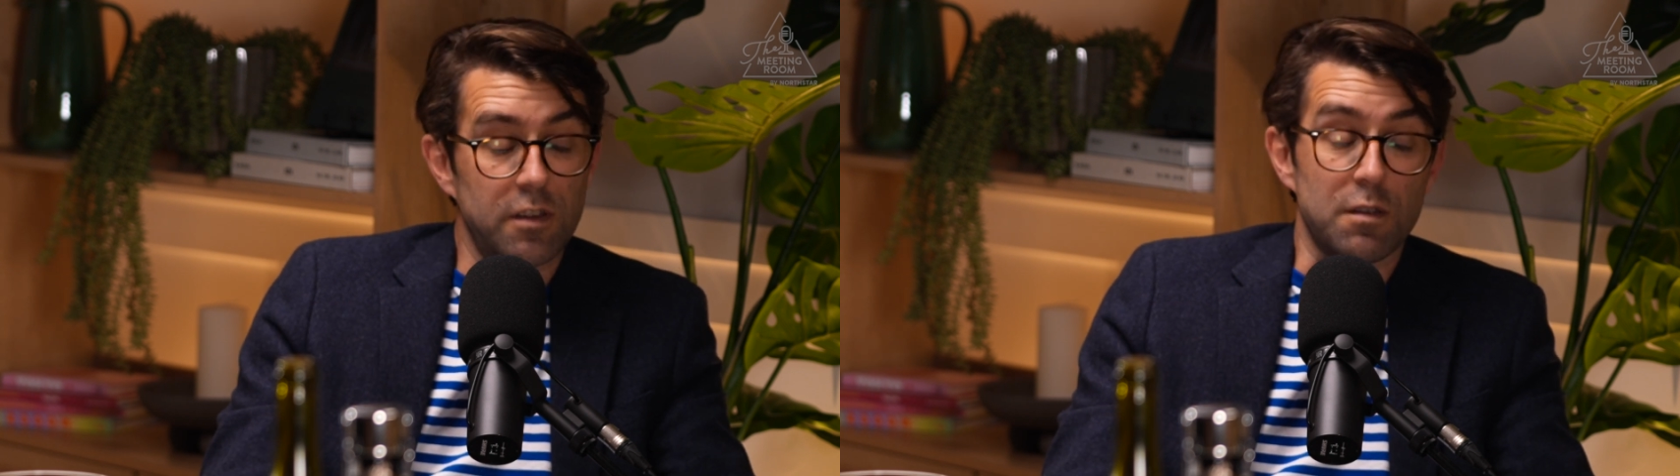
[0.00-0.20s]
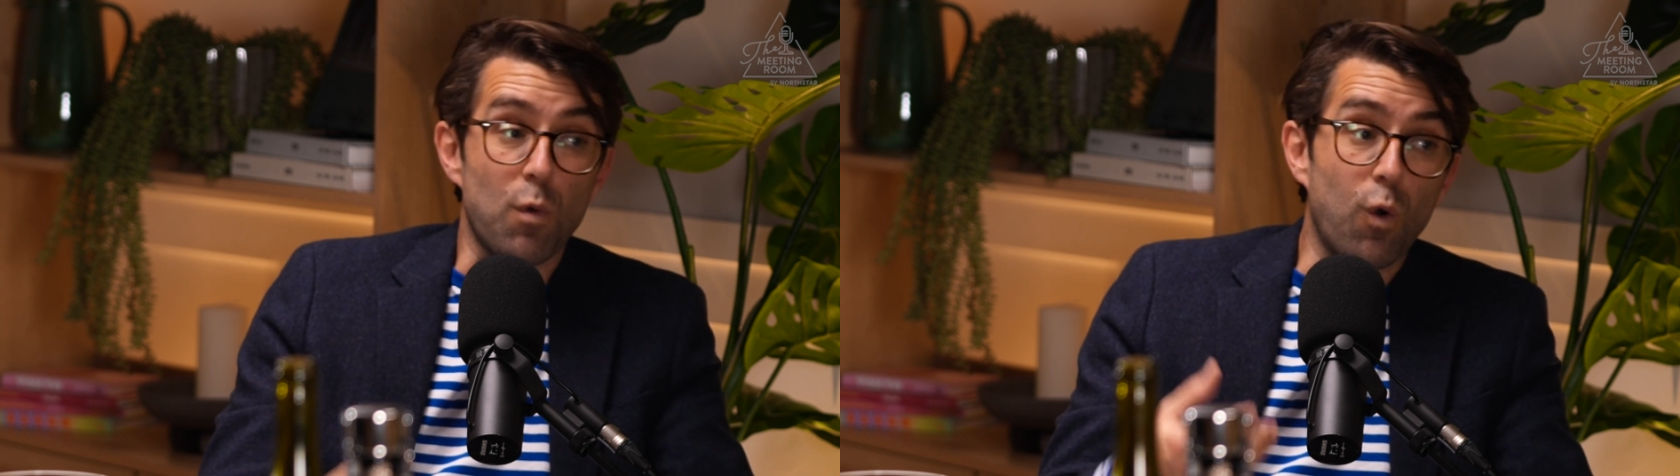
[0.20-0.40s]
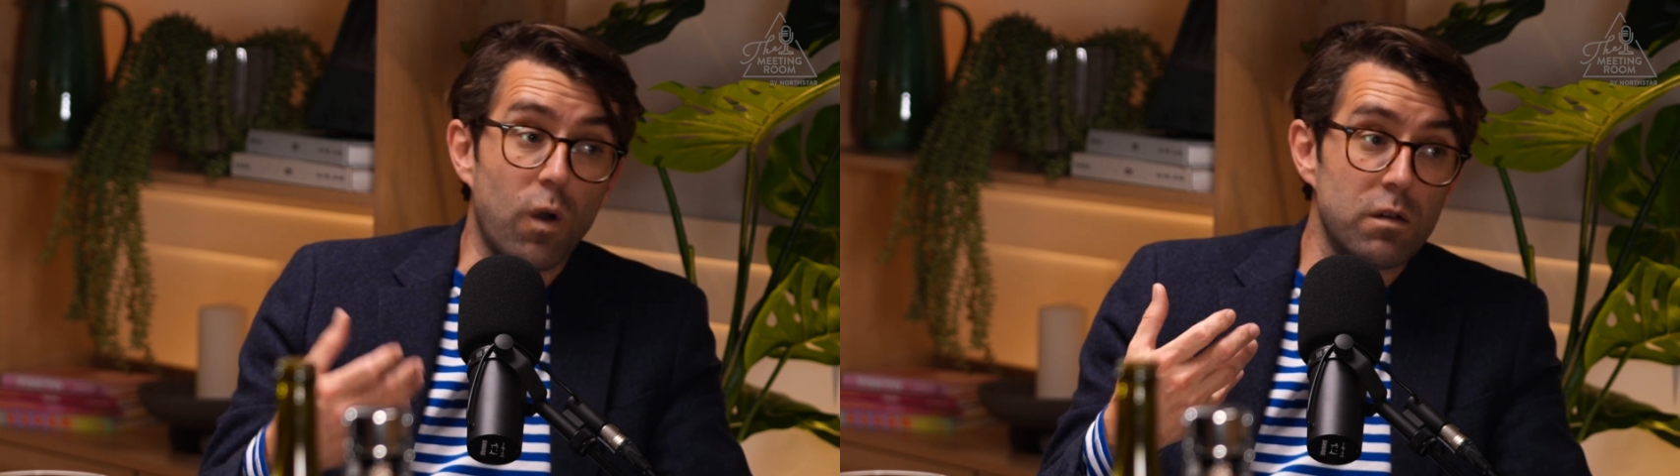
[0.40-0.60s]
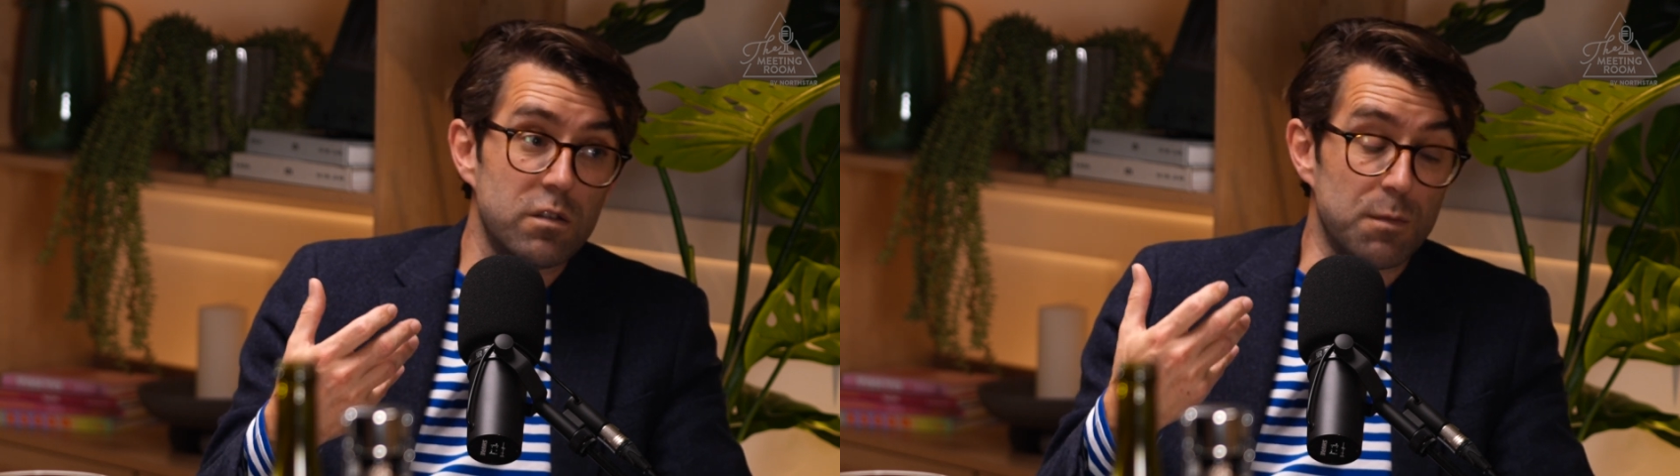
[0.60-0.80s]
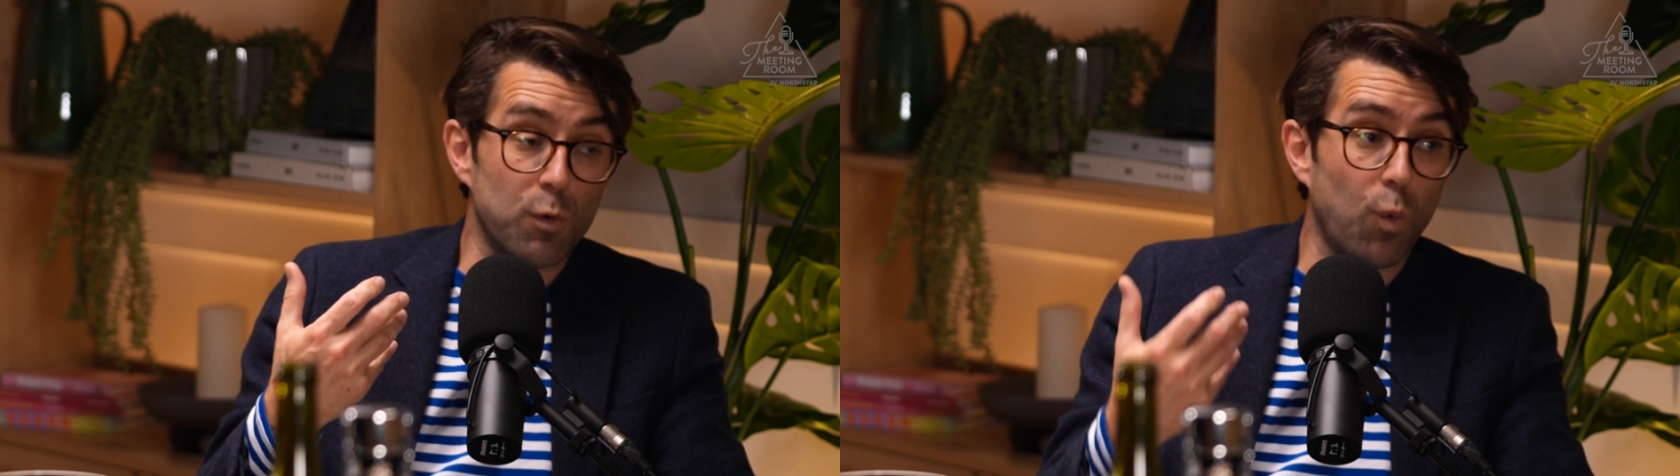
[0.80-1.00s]
Is it more
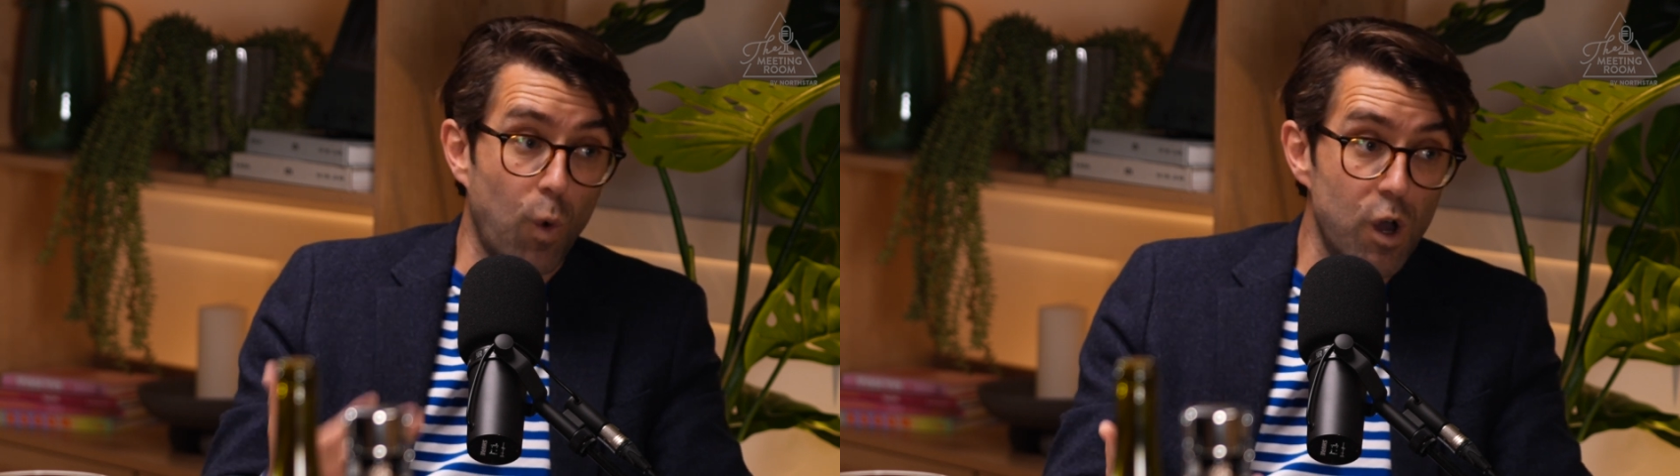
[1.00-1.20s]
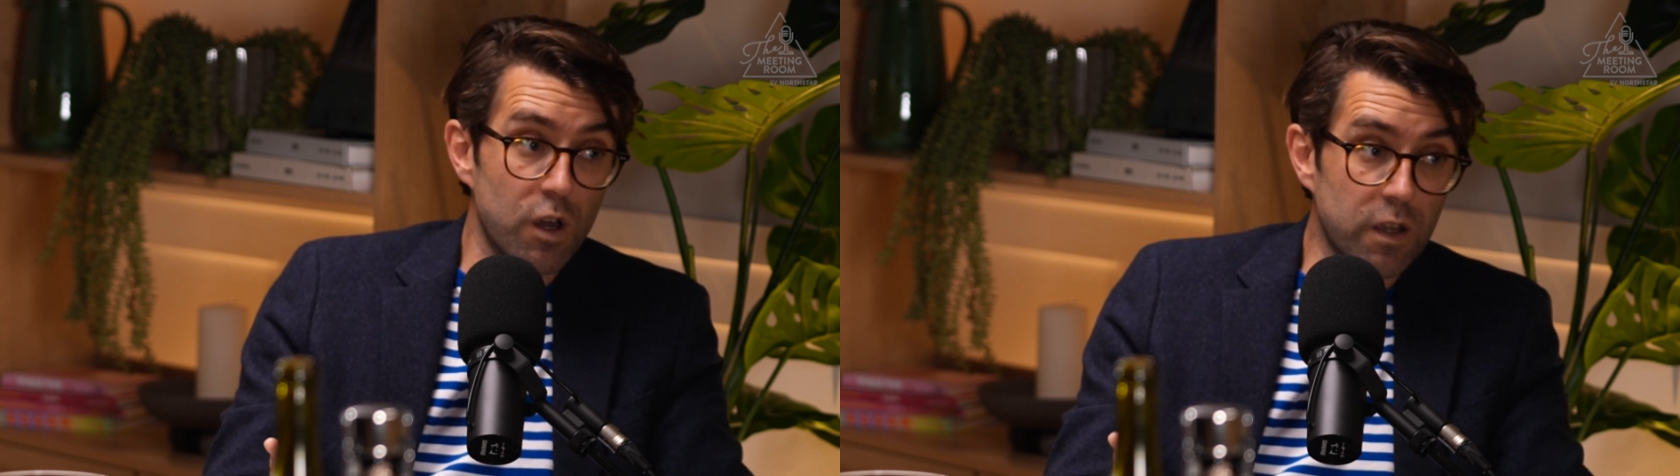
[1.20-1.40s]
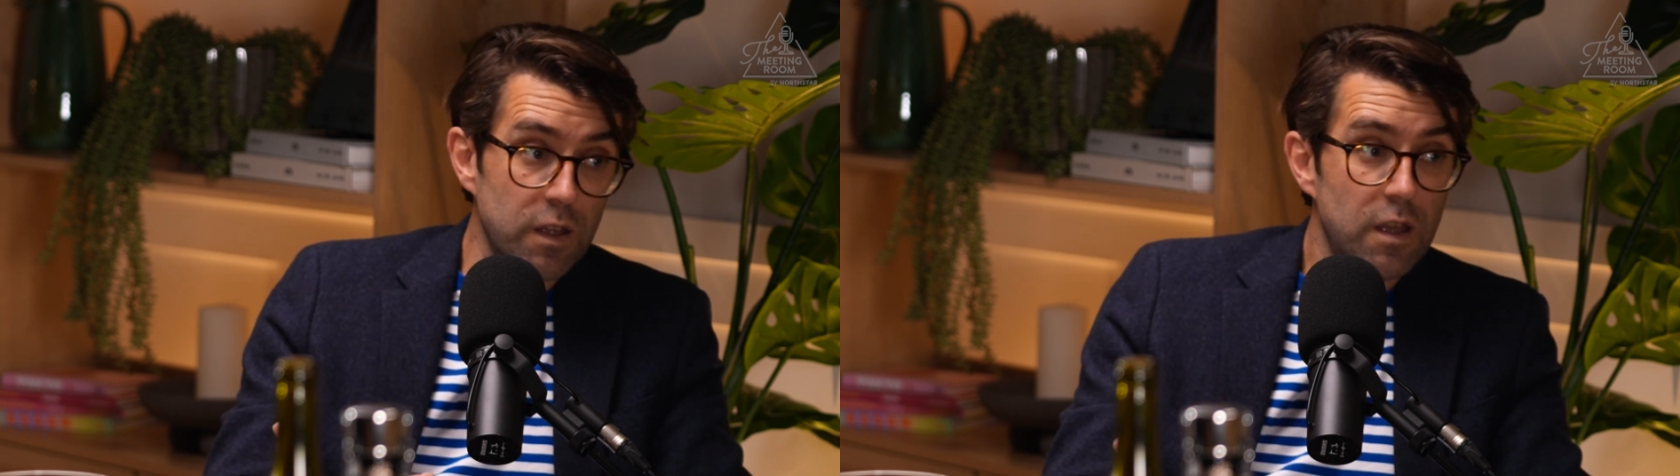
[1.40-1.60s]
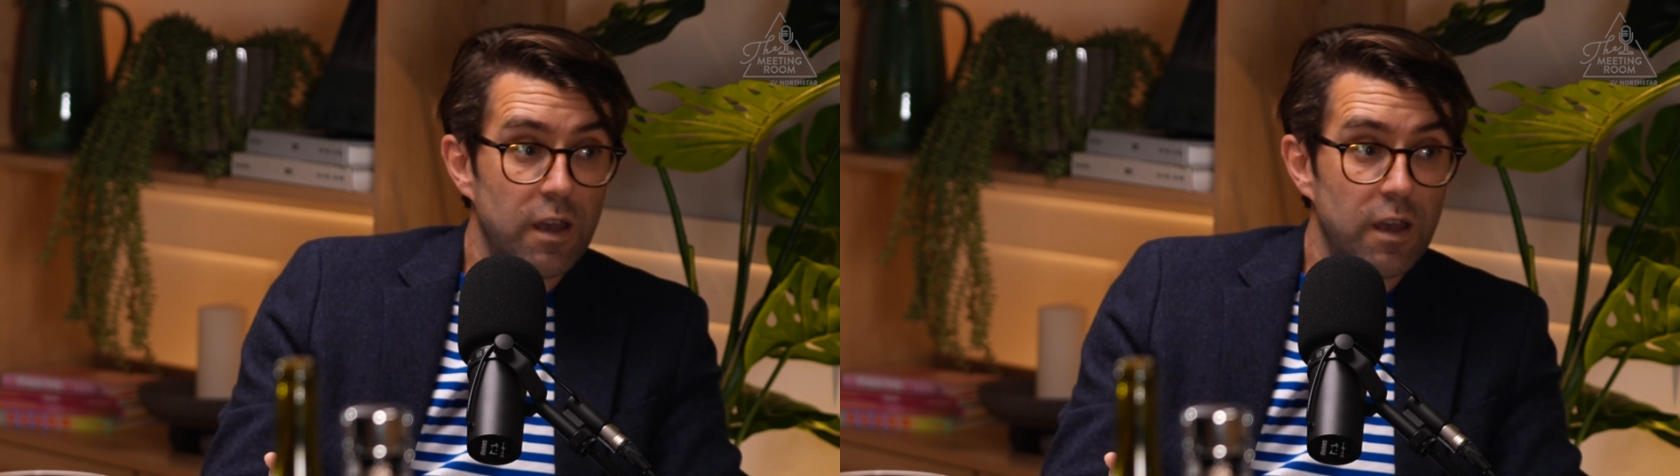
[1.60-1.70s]
work?